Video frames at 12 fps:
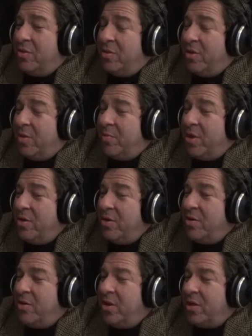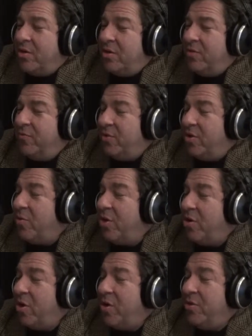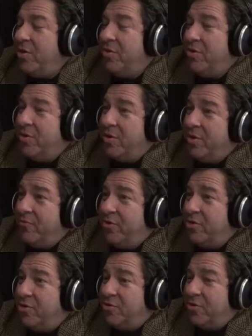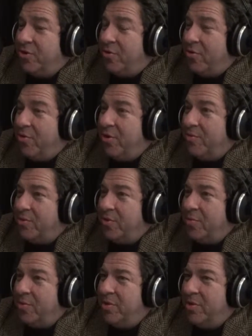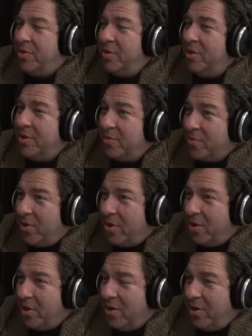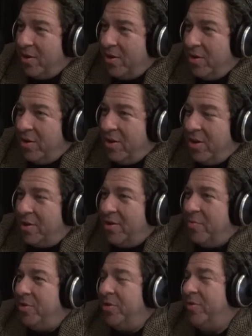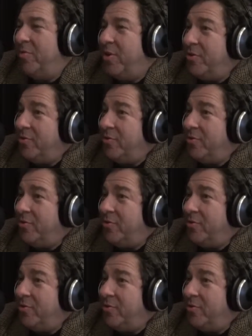opinion that if they're going on, their officials are ignoring them is completely wrong and completely baseless.